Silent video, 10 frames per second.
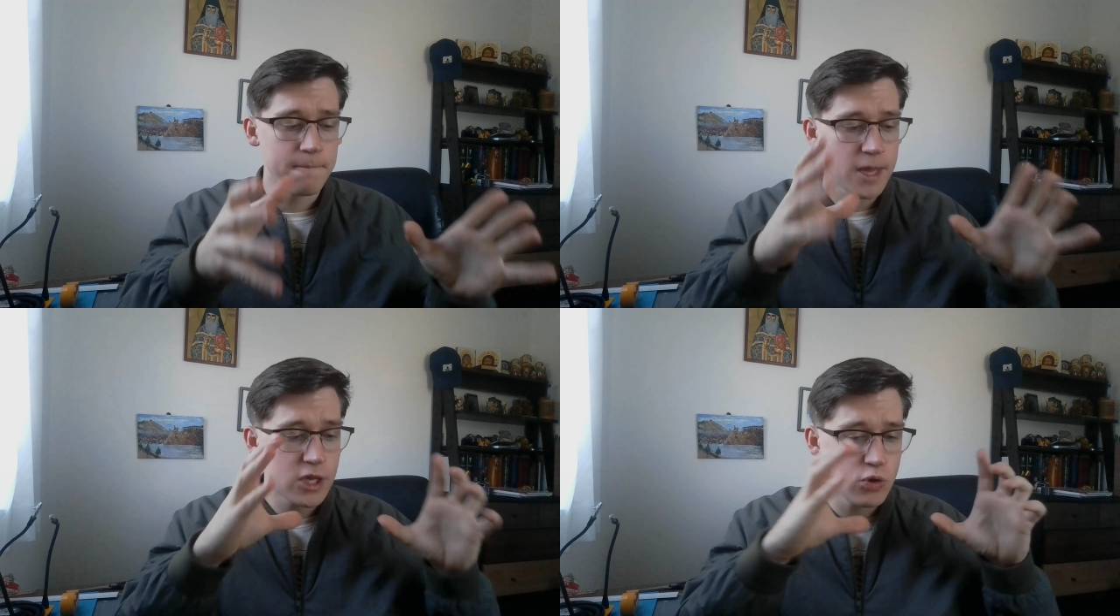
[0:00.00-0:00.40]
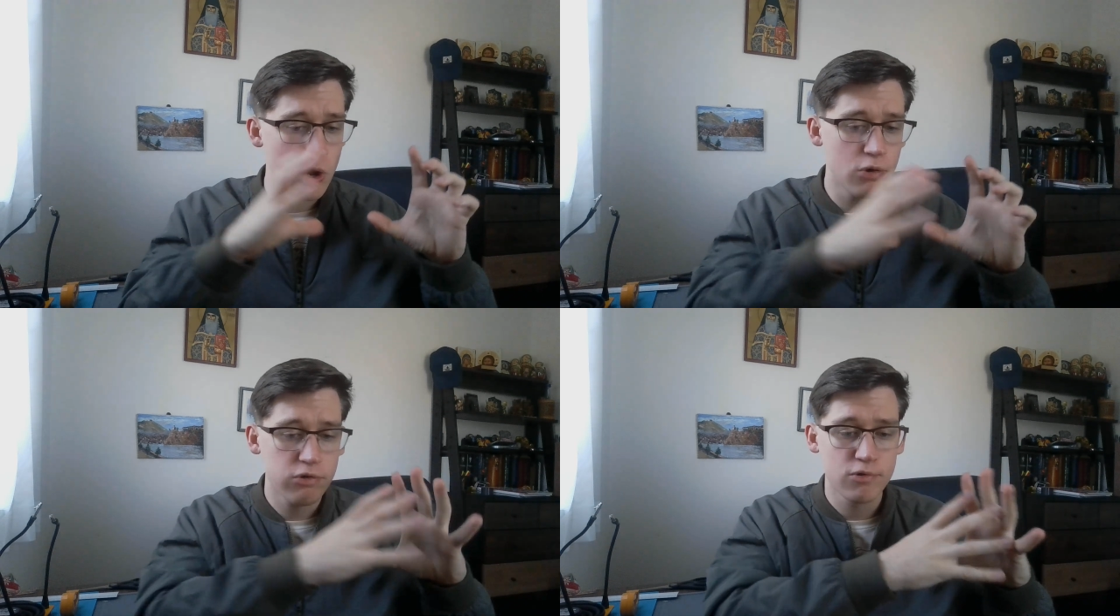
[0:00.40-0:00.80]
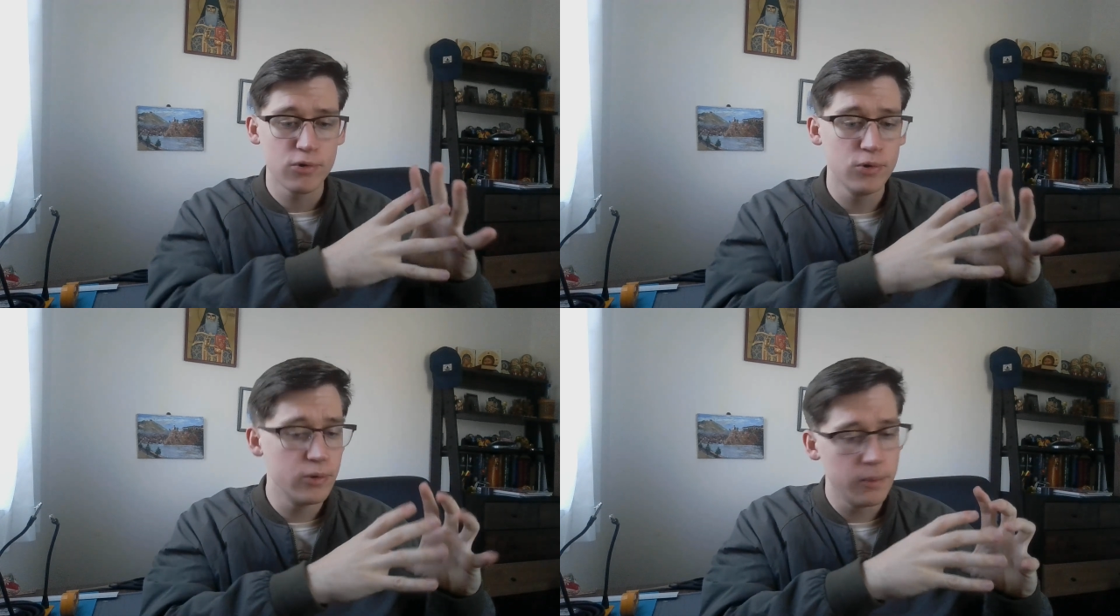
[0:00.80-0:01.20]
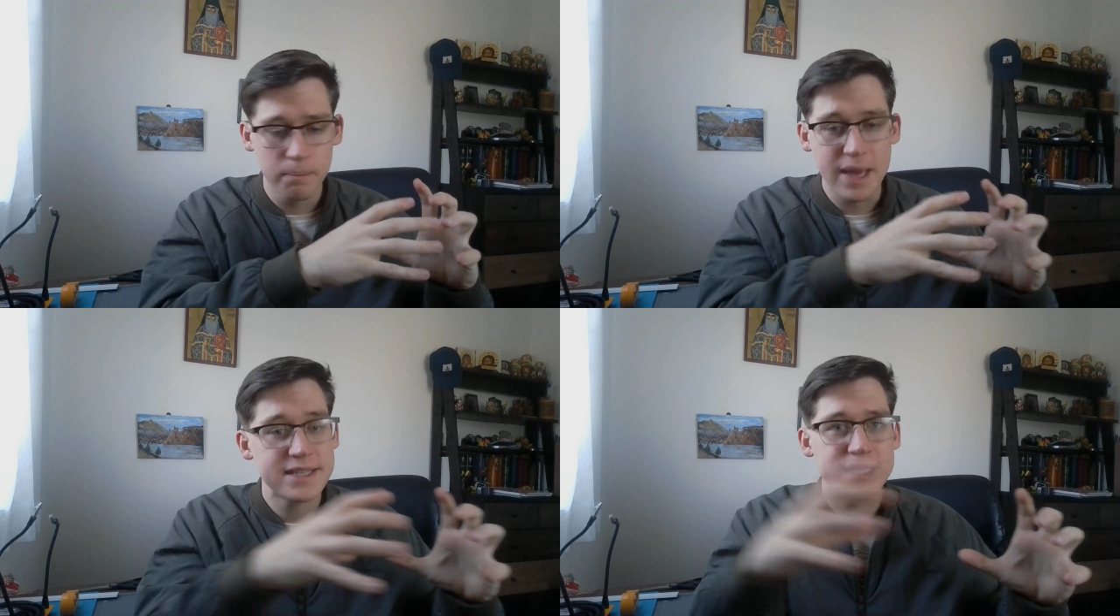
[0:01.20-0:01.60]
You go through
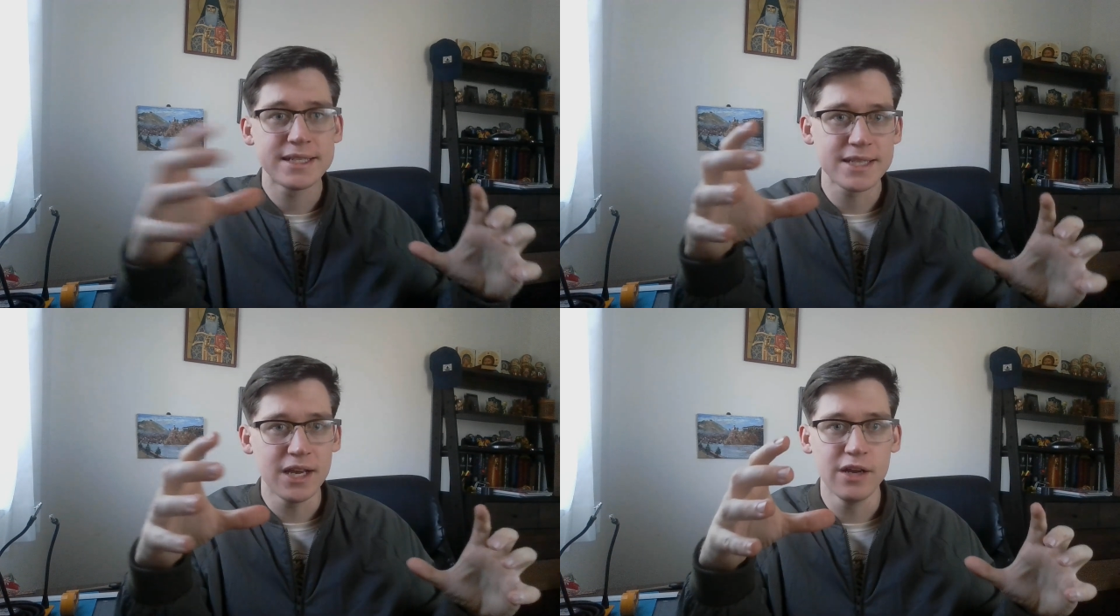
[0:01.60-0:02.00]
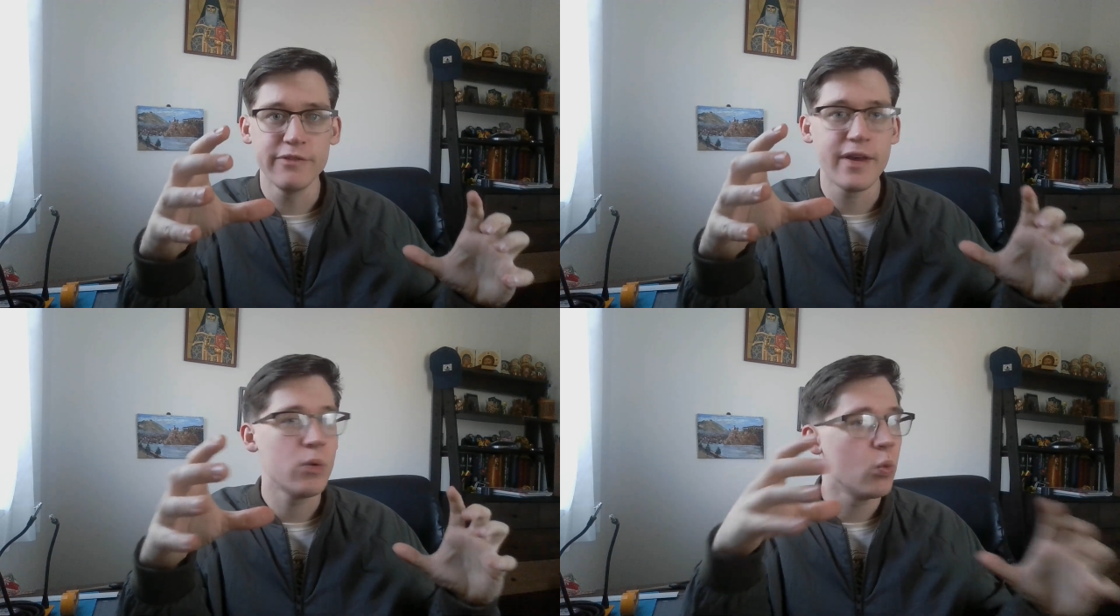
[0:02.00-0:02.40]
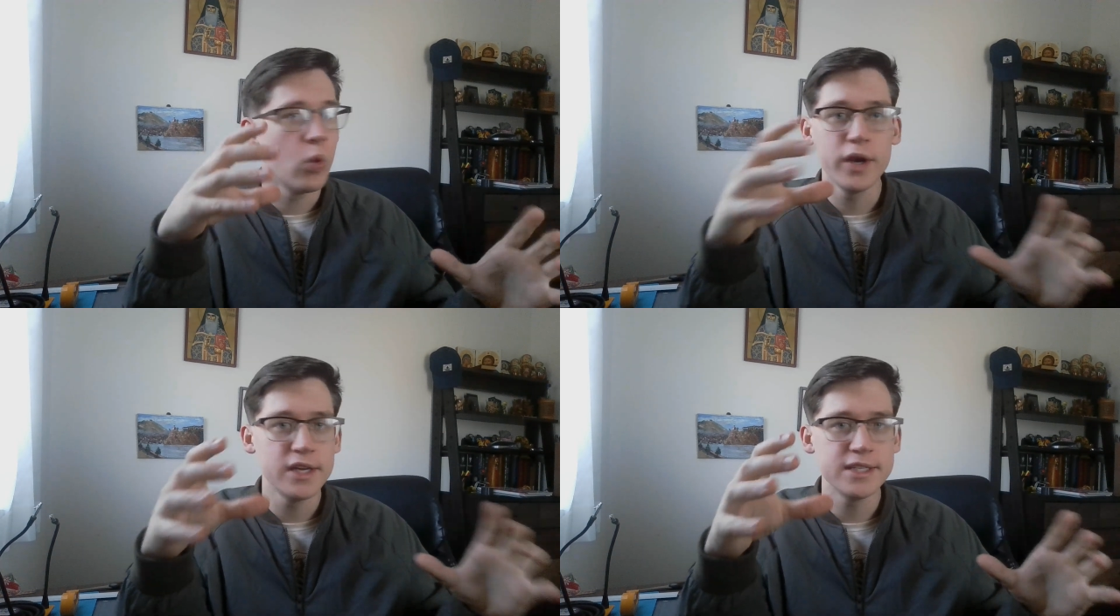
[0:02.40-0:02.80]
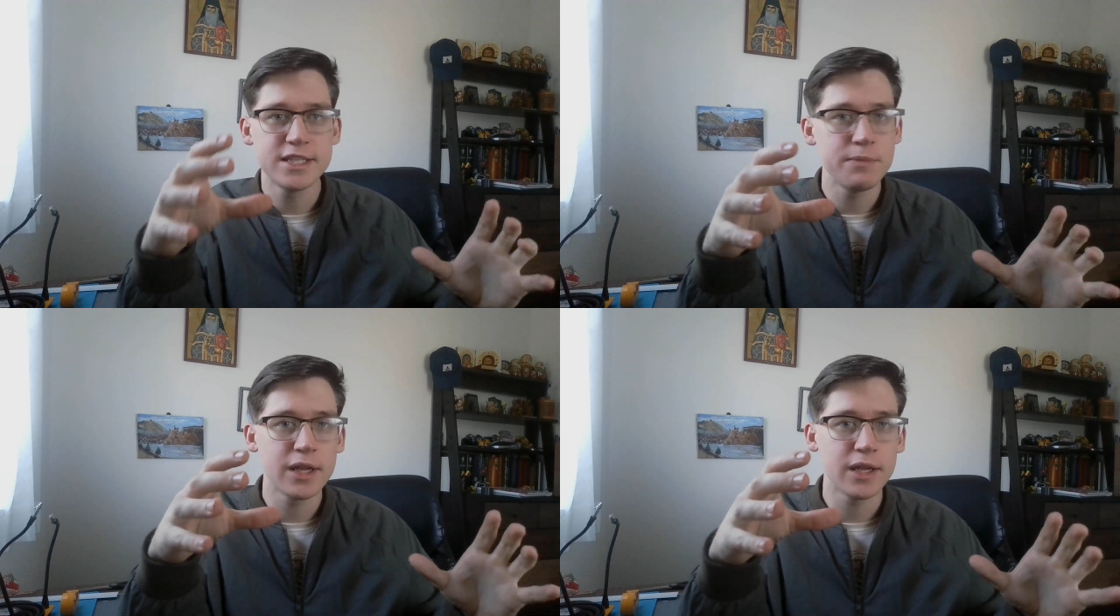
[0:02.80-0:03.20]
basics of what it is to
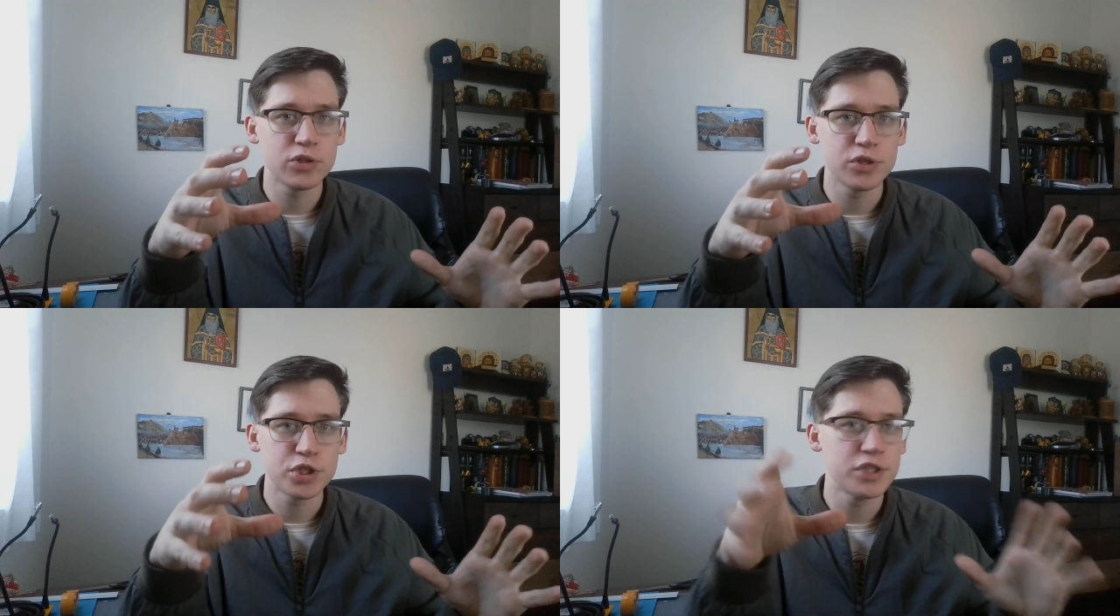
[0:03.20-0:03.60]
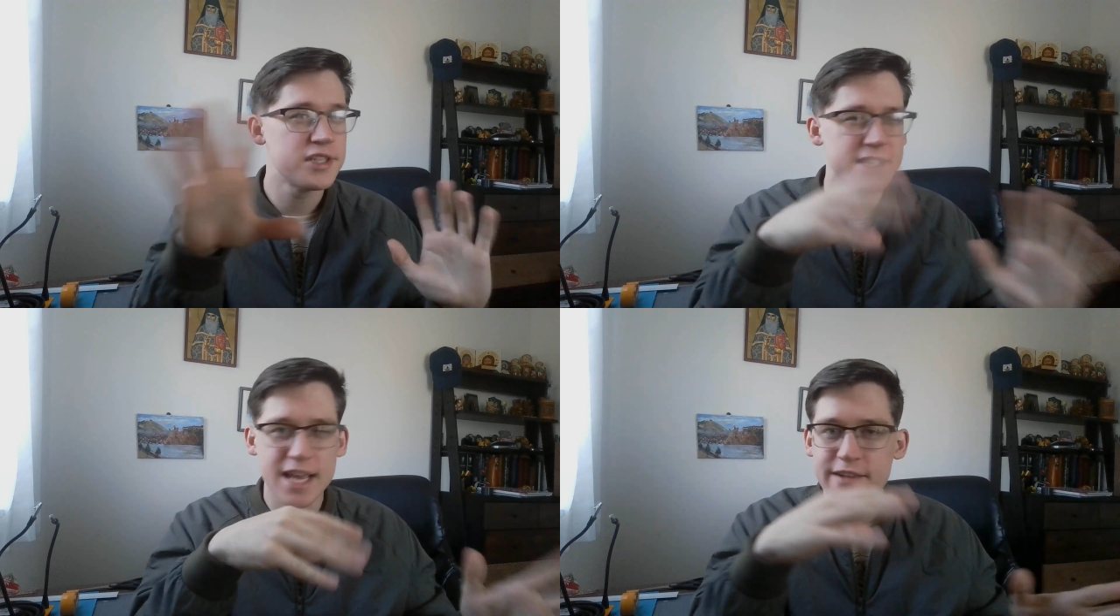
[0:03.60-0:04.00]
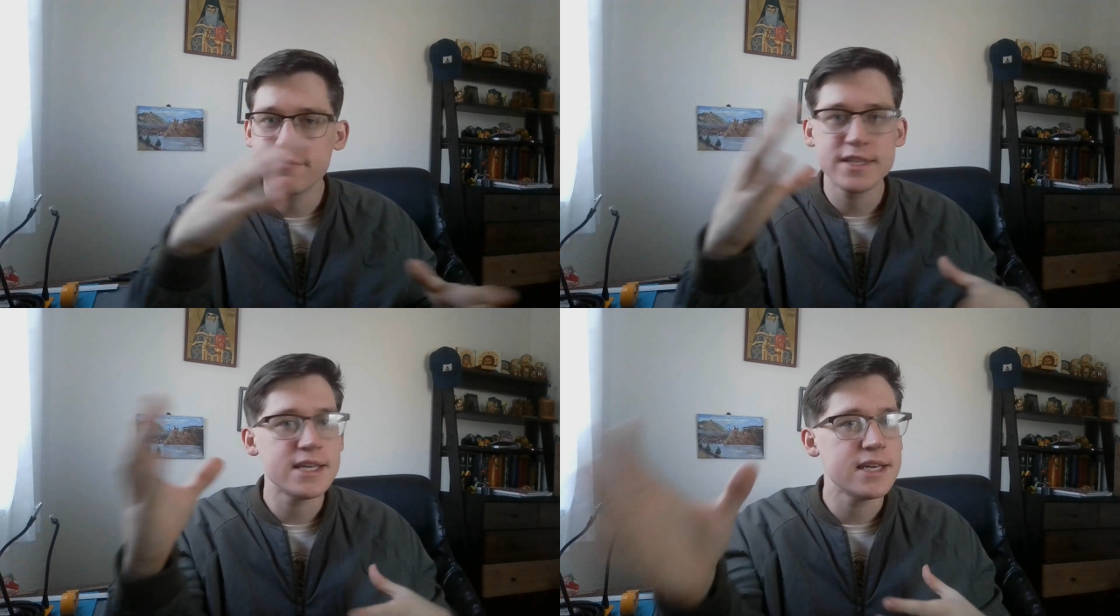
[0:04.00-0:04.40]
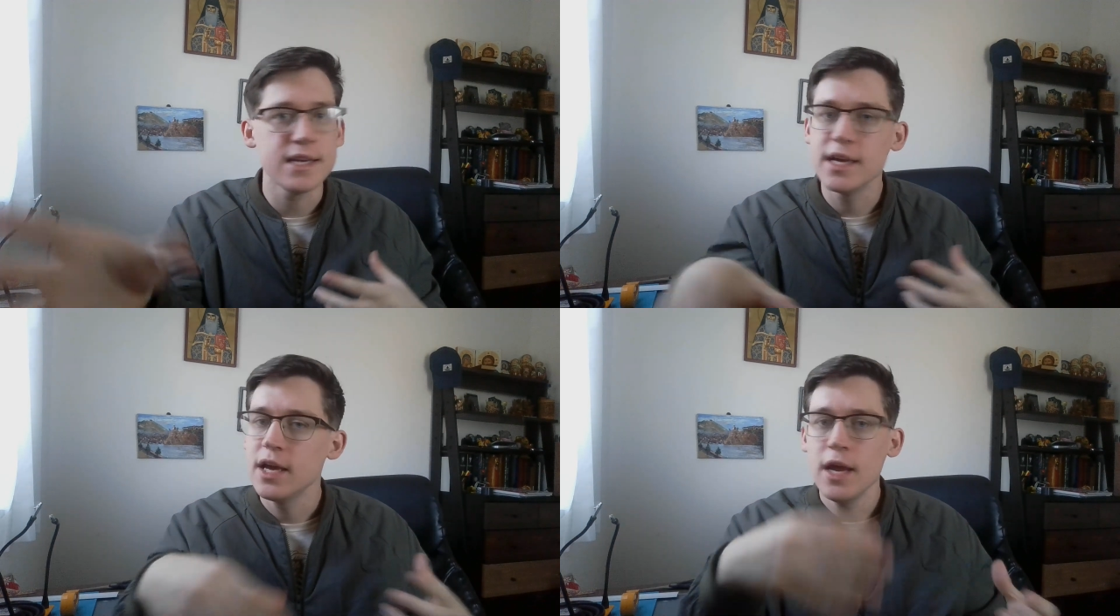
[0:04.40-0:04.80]
be an electrician, safety,